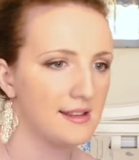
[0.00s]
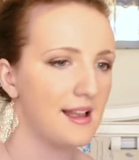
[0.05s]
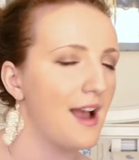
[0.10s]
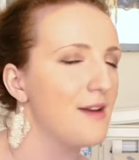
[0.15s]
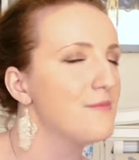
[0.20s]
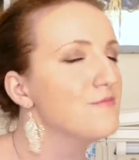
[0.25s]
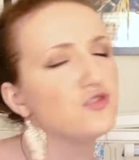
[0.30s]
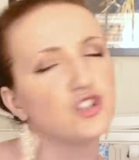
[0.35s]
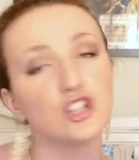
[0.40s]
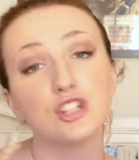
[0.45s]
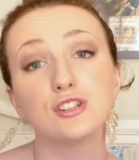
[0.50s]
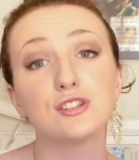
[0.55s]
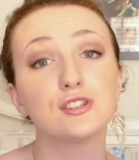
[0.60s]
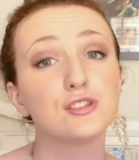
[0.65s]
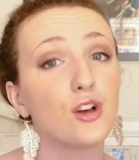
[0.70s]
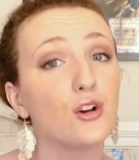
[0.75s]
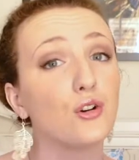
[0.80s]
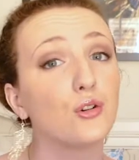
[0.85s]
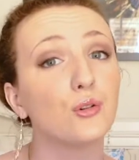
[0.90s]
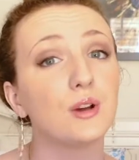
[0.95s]
I'm just
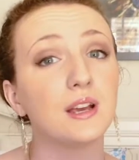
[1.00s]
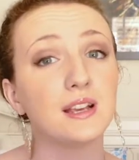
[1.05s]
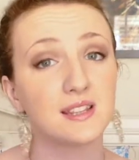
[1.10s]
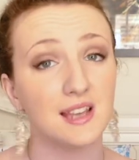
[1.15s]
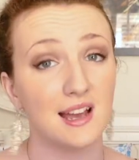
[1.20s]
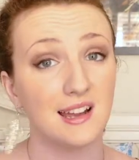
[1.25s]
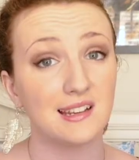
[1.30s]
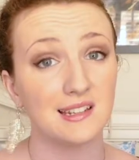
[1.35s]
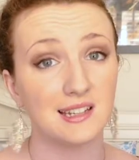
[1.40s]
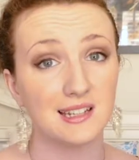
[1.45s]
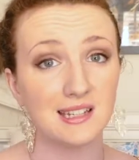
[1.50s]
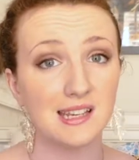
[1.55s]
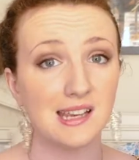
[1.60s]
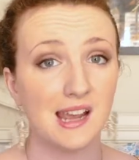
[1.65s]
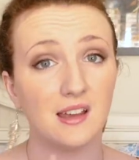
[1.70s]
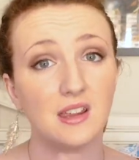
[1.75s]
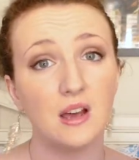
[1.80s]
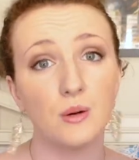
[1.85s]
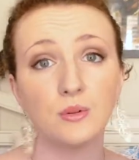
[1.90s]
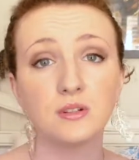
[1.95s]
so excited to see
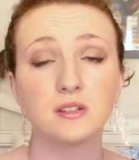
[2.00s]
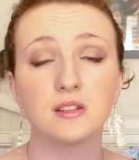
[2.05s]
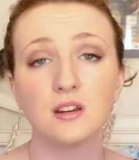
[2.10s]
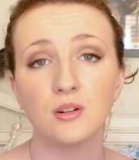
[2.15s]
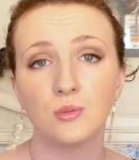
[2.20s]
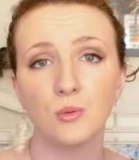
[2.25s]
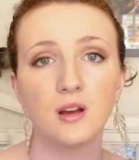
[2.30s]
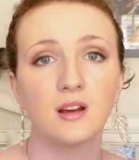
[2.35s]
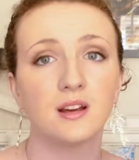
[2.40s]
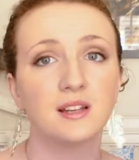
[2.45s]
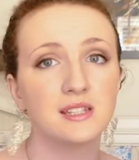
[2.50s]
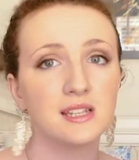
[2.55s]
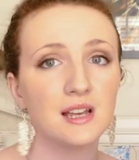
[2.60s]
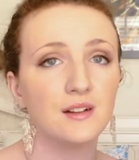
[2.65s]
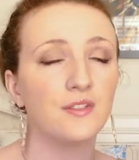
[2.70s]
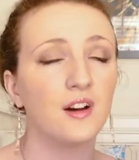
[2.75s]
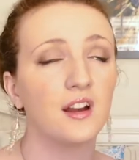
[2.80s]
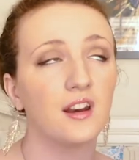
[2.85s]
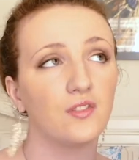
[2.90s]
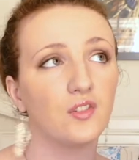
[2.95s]
how that one's gonna work itself out.